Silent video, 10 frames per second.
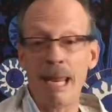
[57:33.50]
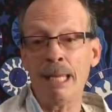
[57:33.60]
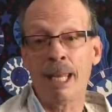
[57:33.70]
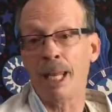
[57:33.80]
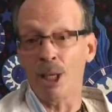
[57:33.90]

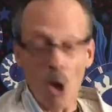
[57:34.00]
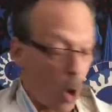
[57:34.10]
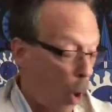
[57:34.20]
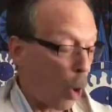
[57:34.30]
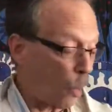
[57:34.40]
kinky
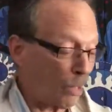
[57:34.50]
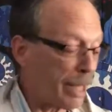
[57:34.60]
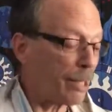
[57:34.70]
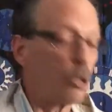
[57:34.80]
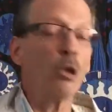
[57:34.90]
or a
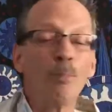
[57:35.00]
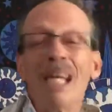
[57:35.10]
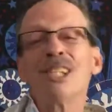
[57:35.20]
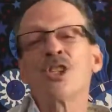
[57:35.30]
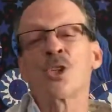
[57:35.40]
little
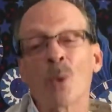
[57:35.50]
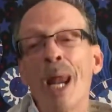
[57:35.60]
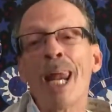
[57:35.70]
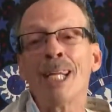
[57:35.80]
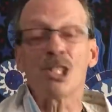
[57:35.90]
bit
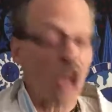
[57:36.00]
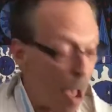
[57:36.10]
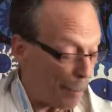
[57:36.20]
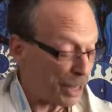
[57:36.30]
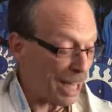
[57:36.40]
strange,
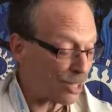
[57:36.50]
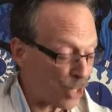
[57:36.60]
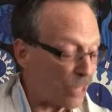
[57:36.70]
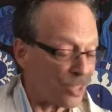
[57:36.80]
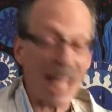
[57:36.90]
but
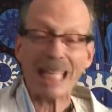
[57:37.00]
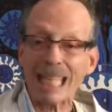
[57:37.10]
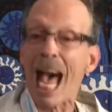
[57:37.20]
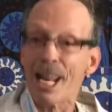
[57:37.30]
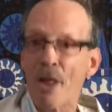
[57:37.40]
that's just the
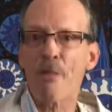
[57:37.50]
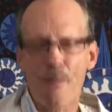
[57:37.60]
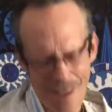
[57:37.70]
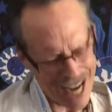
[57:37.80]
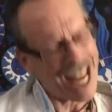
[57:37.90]
kind of
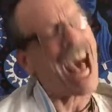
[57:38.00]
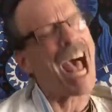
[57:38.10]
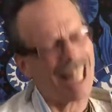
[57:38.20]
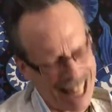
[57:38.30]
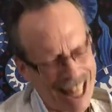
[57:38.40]
thing
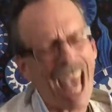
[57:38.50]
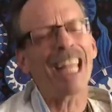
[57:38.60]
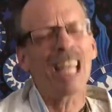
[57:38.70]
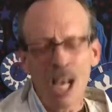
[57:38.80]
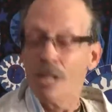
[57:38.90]
I
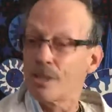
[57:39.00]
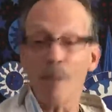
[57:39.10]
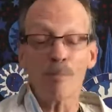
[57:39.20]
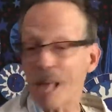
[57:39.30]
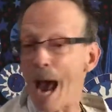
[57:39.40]
like.
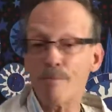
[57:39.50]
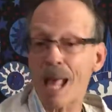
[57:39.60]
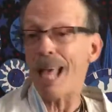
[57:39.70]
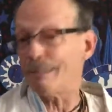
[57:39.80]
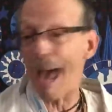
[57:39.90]
Sometimes I